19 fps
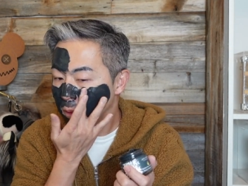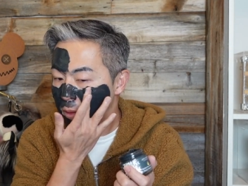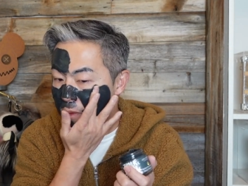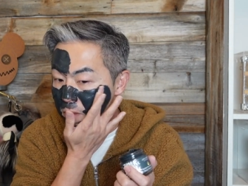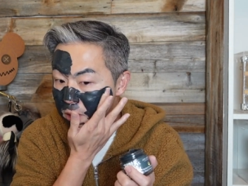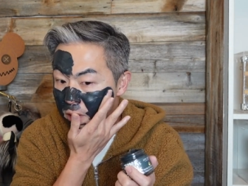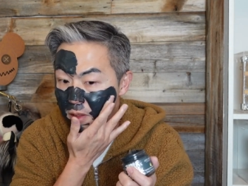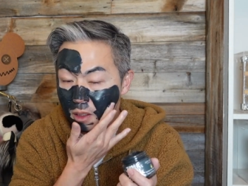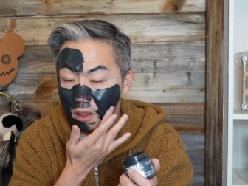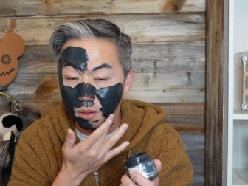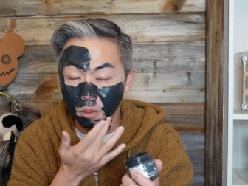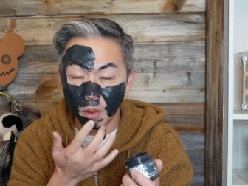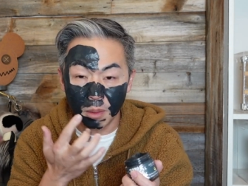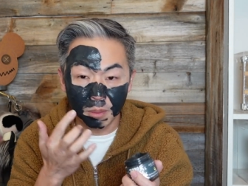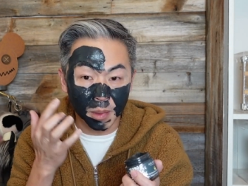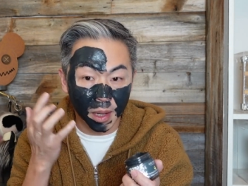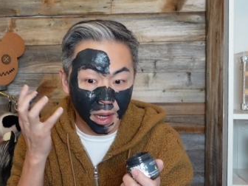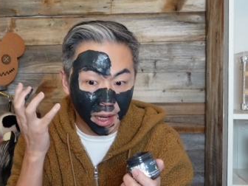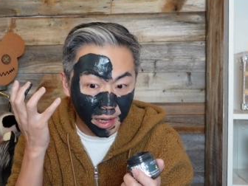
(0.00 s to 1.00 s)
See,
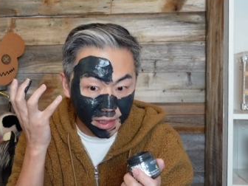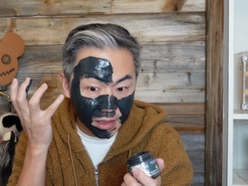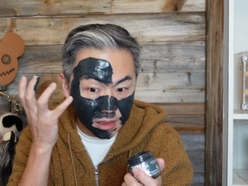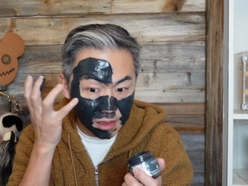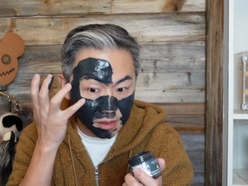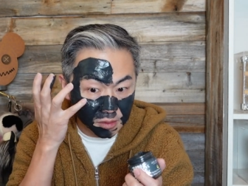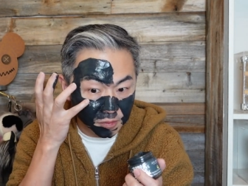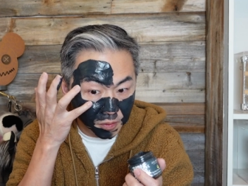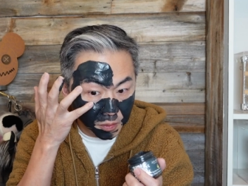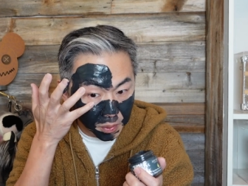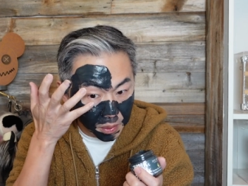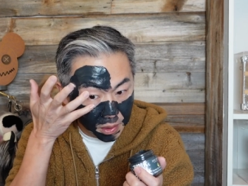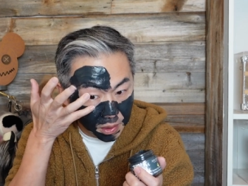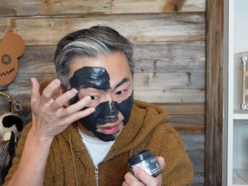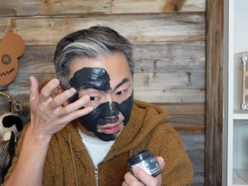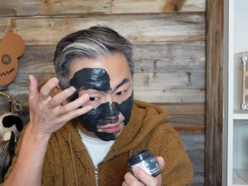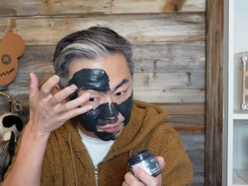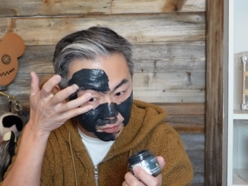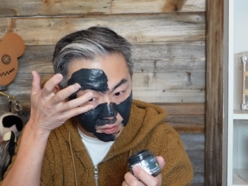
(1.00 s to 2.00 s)
around my eyes is very
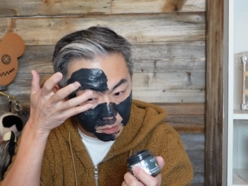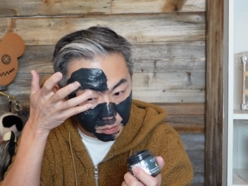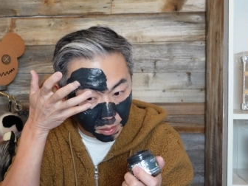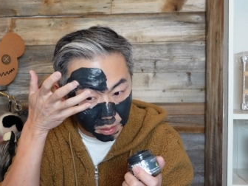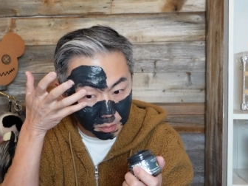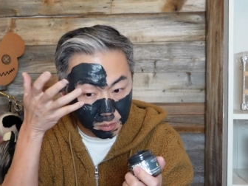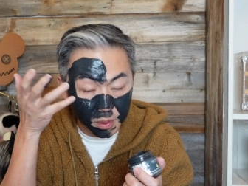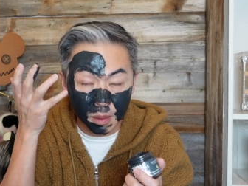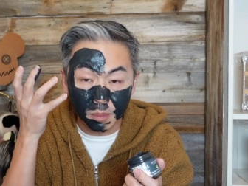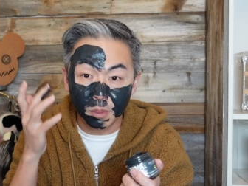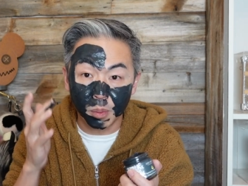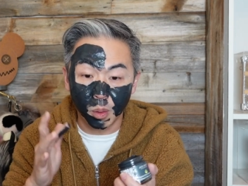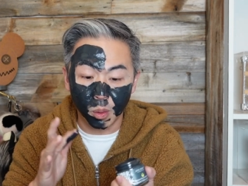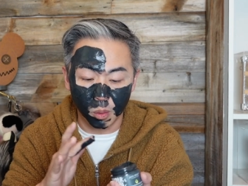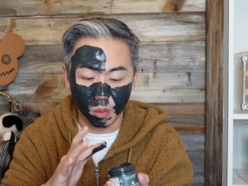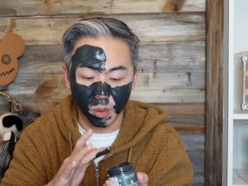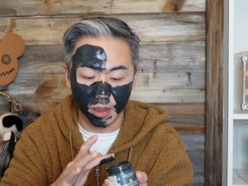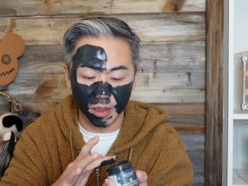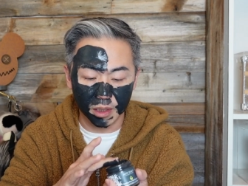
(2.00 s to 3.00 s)
comfortable. I'm not
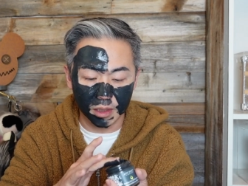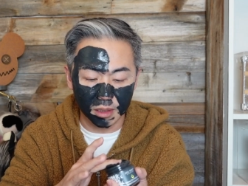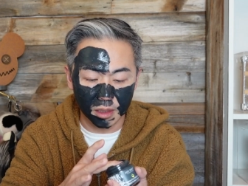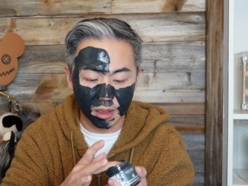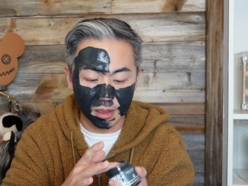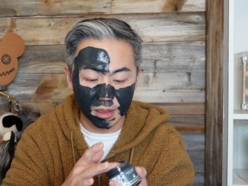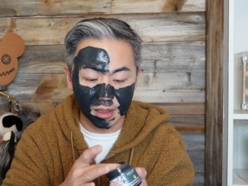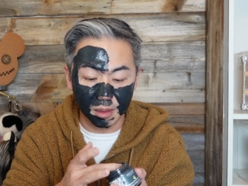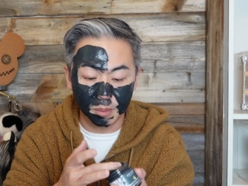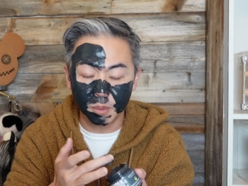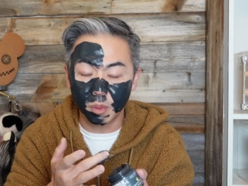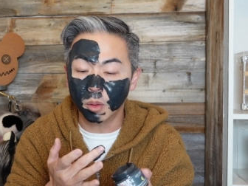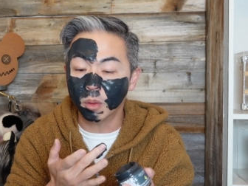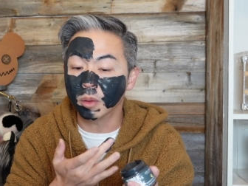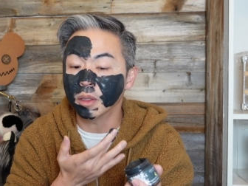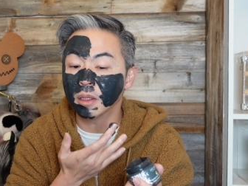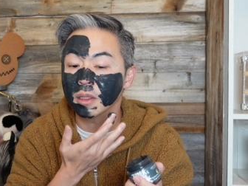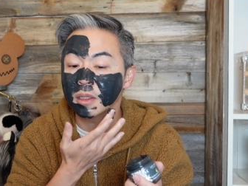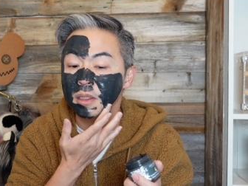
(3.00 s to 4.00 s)
pulling the, it's not
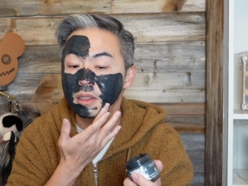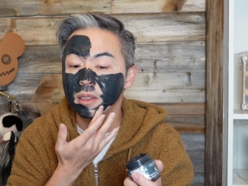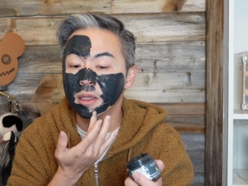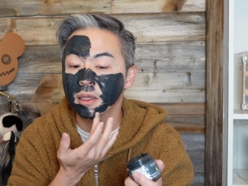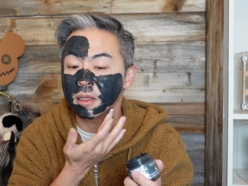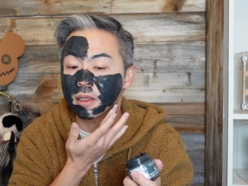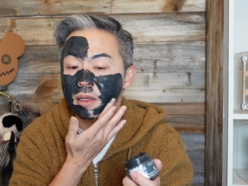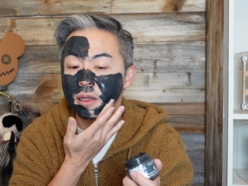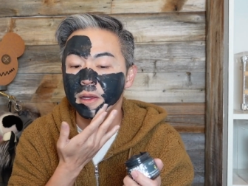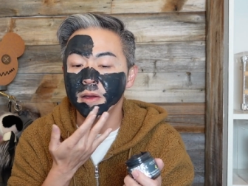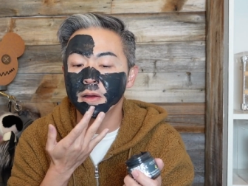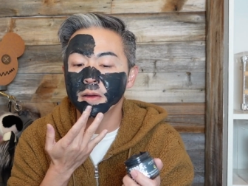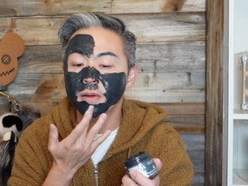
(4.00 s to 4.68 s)
pulling the skin now.